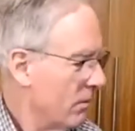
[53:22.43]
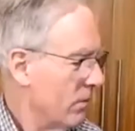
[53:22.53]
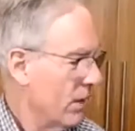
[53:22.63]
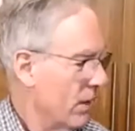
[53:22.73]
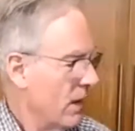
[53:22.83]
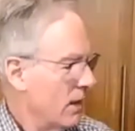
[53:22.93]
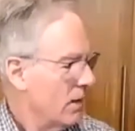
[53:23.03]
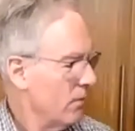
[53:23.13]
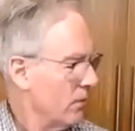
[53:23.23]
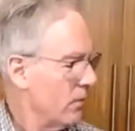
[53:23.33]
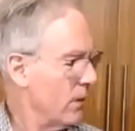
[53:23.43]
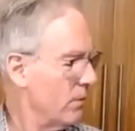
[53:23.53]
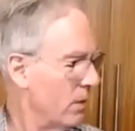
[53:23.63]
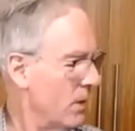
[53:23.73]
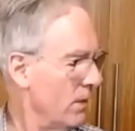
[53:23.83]
And sweet
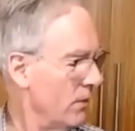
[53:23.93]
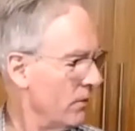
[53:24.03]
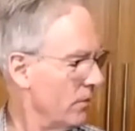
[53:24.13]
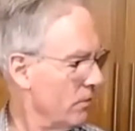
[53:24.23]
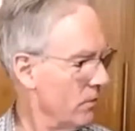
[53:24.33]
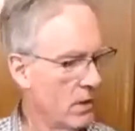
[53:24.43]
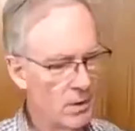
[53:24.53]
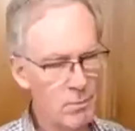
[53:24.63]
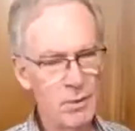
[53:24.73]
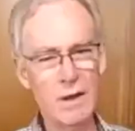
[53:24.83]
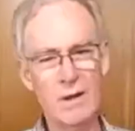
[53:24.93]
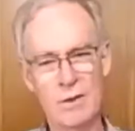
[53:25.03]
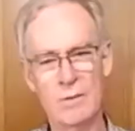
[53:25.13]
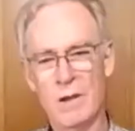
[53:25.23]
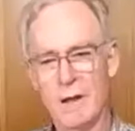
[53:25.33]
wines really
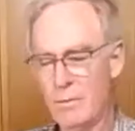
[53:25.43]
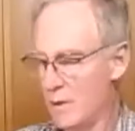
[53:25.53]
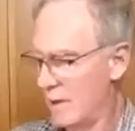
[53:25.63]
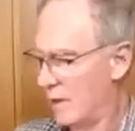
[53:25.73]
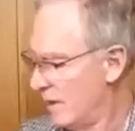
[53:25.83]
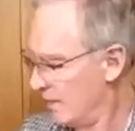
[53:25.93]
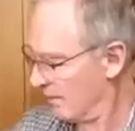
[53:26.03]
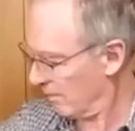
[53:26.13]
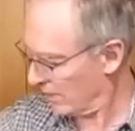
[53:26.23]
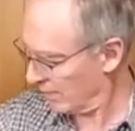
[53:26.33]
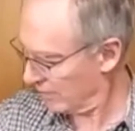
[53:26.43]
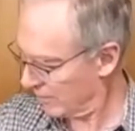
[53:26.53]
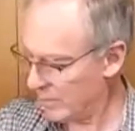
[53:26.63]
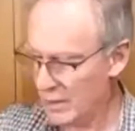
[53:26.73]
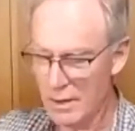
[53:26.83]
should be kept to the end of things,
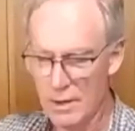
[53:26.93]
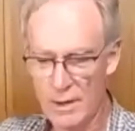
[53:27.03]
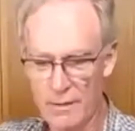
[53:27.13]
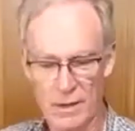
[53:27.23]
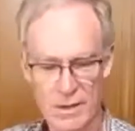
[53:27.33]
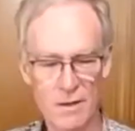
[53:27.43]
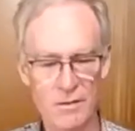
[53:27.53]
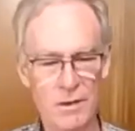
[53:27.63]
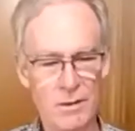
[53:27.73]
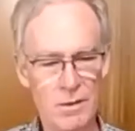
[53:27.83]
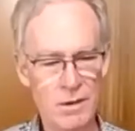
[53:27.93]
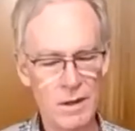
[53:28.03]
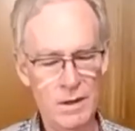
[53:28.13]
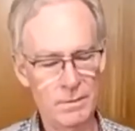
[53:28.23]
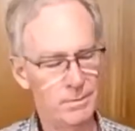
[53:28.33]
whether you're having a tasting or a
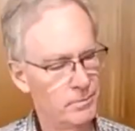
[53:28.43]
dinner,